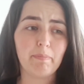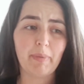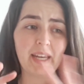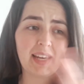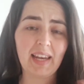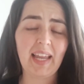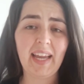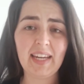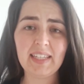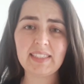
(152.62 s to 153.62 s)
bin
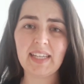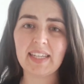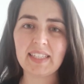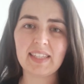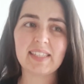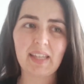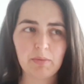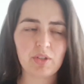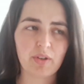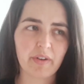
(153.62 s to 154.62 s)
liners. I did the same
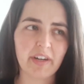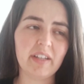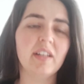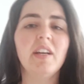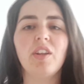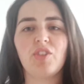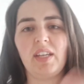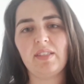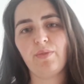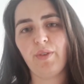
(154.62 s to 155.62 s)
tutorial
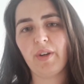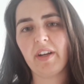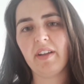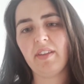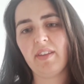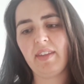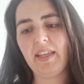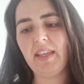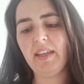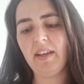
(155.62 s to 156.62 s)
just for
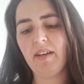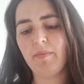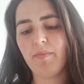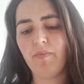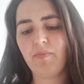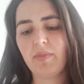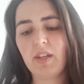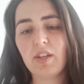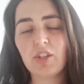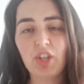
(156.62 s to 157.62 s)
the
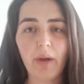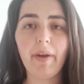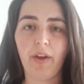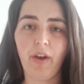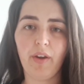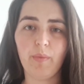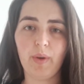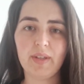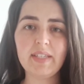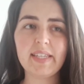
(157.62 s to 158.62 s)
shower curtain
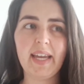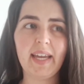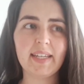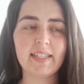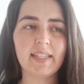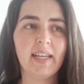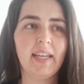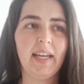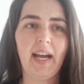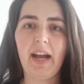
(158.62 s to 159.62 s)
ones. And
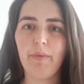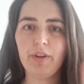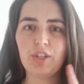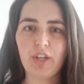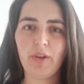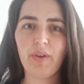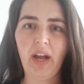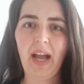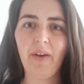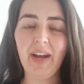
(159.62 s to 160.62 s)
I want to show you
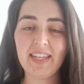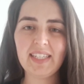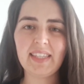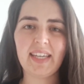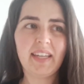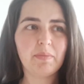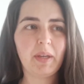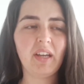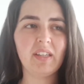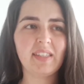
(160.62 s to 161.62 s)
how I did that
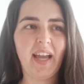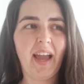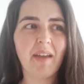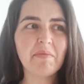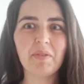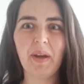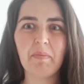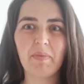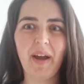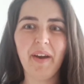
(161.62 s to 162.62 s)
because I'm
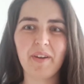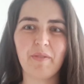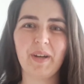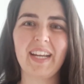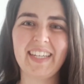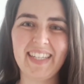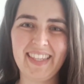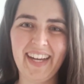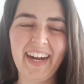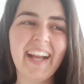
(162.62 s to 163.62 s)
quite proud of what I did
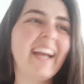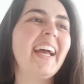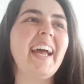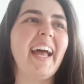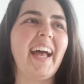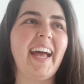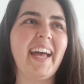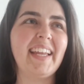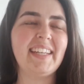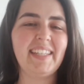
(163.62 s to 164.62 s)
there.
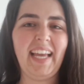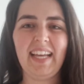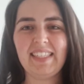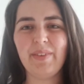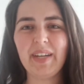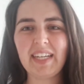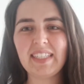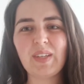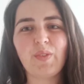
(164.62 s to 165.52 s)
And yeah, so what I did